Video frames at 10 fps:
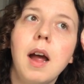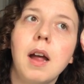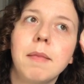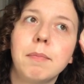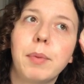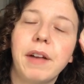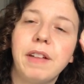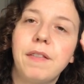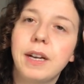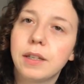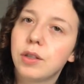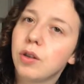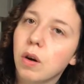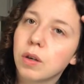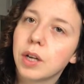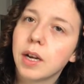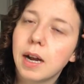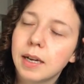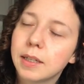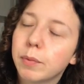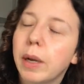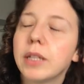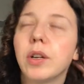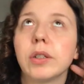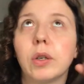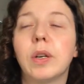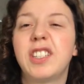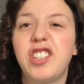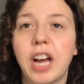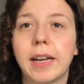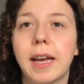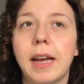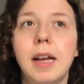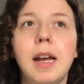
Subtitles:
but I've left it in Stockton, and well, it's not a coat, it's a jacket,